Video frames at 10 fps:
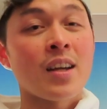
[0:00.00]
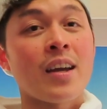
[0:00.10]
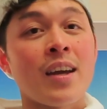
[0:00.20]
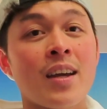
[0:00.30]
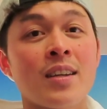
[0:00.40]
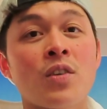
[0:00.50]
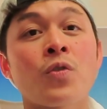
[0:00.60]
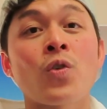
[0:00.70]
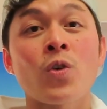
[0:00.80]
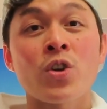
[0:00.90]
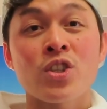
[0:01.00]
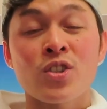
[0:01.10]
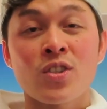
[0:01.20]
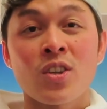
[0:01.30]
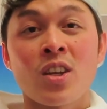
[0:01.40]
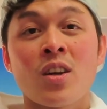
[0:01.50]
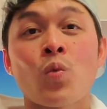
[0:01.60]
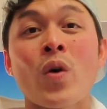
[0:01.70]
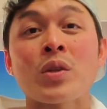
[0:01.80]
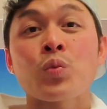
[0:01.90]
and of course
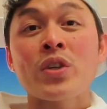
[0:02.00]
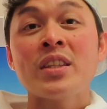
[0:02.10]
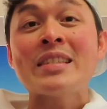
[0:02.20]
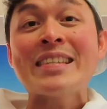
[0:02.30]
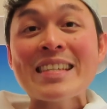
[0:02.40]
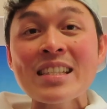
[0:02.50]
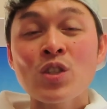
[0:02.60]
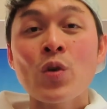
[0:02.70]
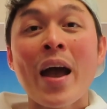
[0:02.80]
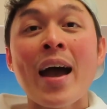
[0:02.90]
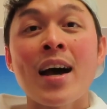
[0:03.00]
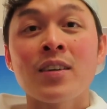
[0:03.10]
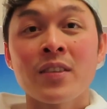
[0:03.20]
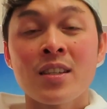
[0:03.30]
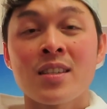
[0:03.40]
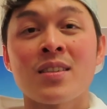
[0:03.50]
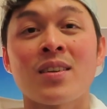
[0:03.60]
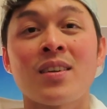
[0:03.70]
what we need to have is